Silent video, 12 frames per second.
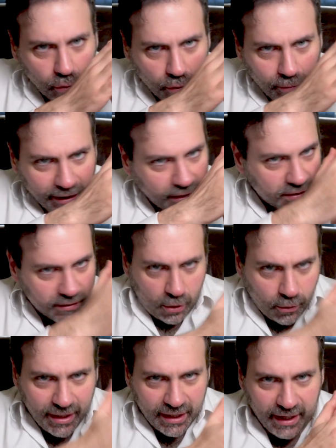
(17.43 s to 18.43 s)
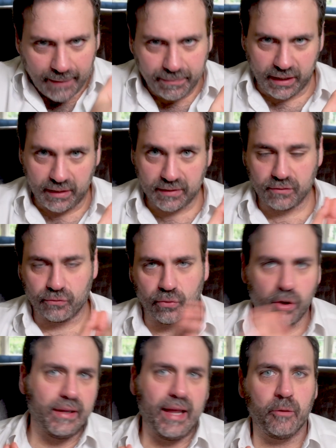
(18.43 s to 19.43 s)
But so many companies
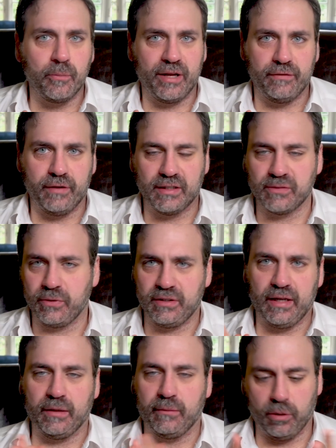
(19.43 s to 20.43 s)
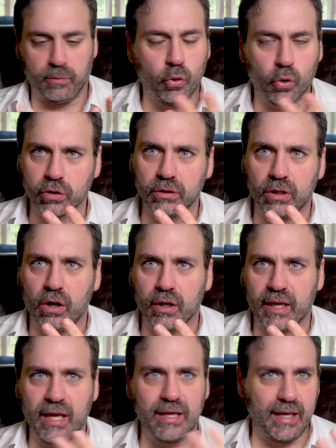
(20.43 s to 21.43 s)
roll out benefits with nothing but a portal
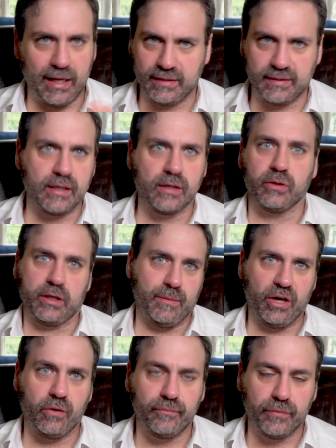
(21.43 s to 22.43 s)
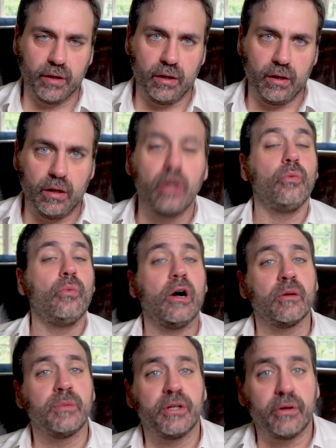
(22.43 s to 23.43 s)
login and a single email.
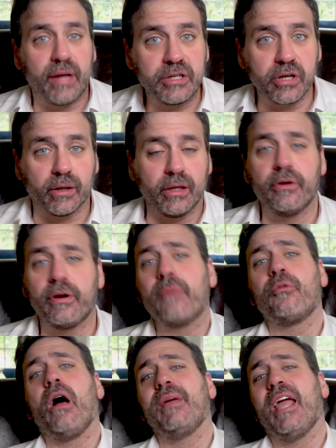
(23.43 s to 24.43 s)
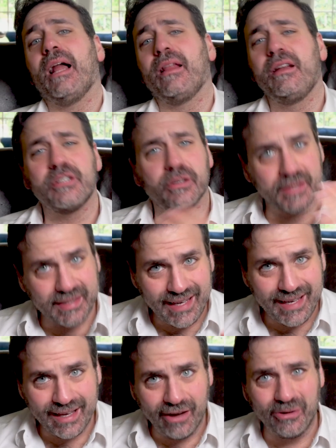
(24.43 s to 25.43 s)
Welcome to Don't HR Alone. I'm Rhamy Alejeal,
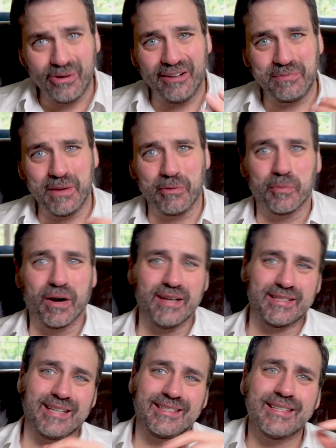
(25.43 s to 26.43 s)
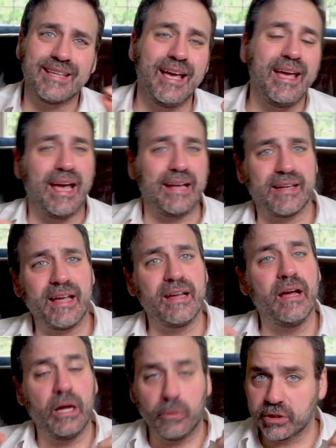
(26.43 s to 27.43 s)
CEO of People Processes, and today
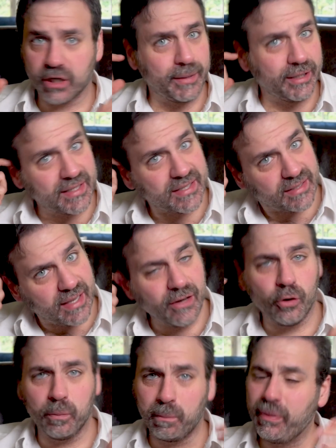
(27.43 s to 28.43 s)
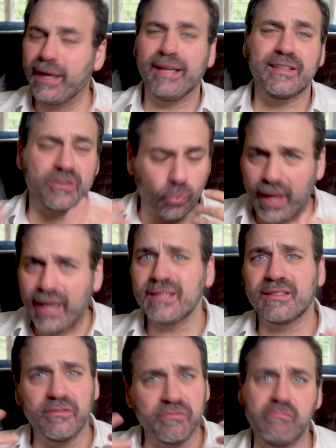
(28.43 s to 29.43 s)
we're talking about the single biggest waste
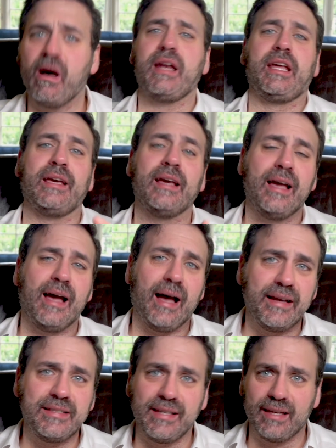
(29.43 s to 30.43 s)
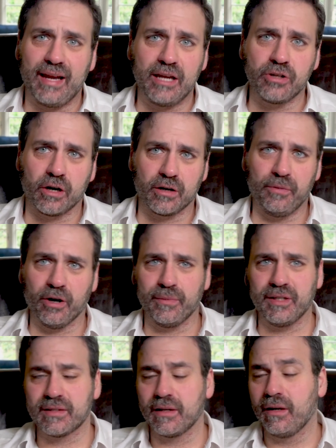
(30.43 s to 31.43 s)
of money I see in HR
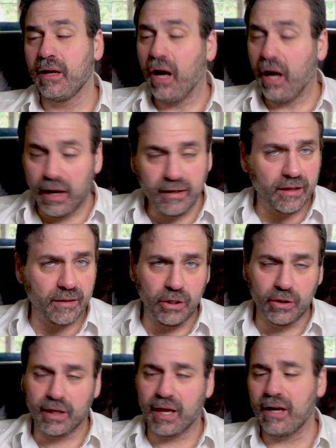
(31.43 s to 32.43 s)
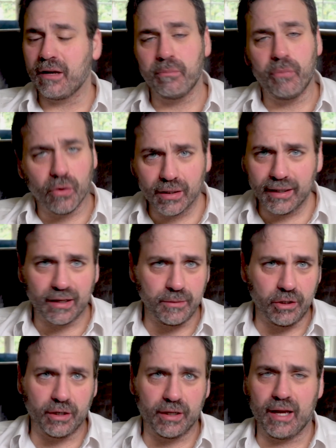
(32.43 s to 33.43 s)
departments: uncommunicated, poorly
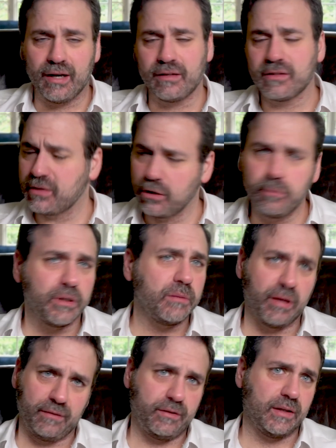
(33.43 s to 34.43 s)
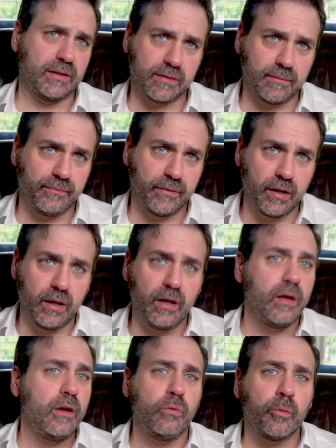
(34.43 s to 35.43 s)
communicated, stupid benefits.
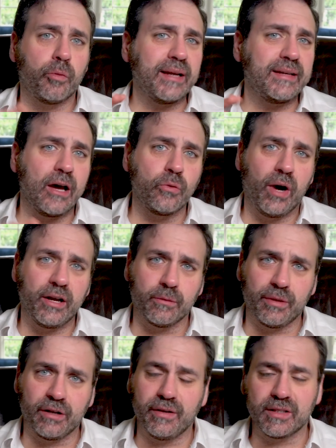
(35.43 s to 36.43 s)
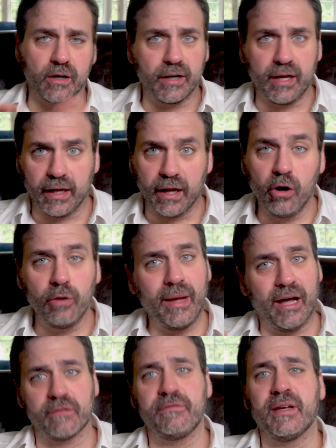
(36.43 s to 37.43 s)
We'll break down why your benefits aren't hitting home, how
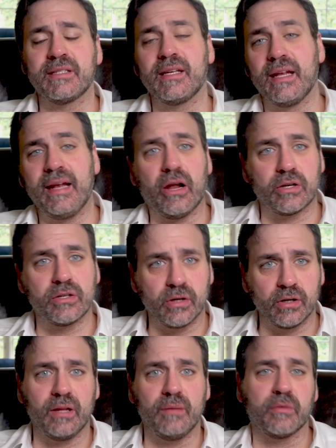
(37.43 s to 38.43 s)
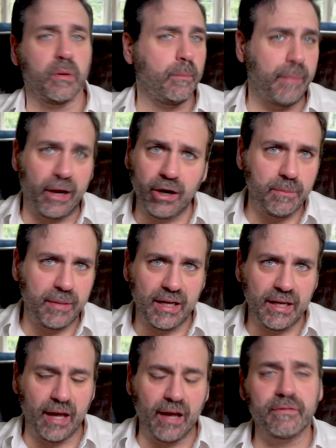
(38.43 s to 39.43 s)
to fix it, and how to turn them from a buried
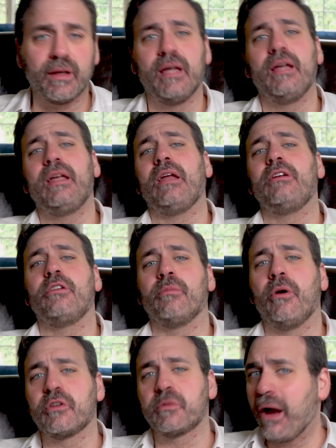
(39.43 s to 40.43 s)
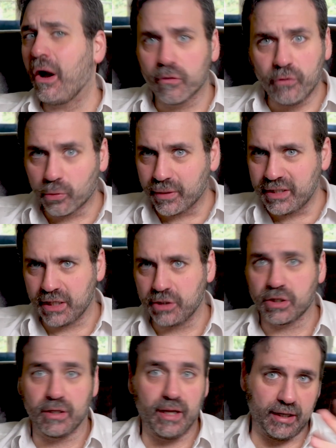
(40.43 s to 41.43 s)
PDF into your most powerful
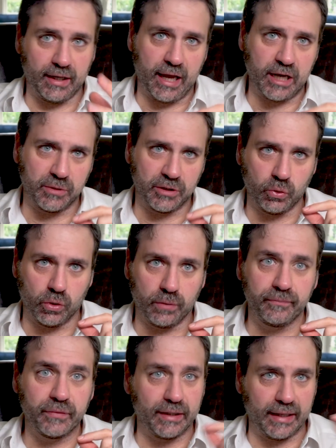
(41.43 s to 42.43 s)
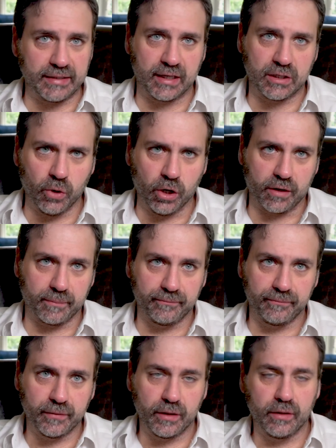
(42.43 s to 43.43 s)
retention and engagement tool. Let's get to work.
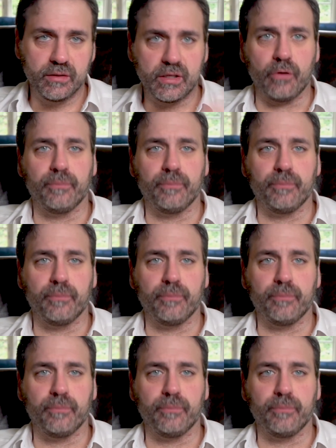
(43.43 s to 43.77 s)
So,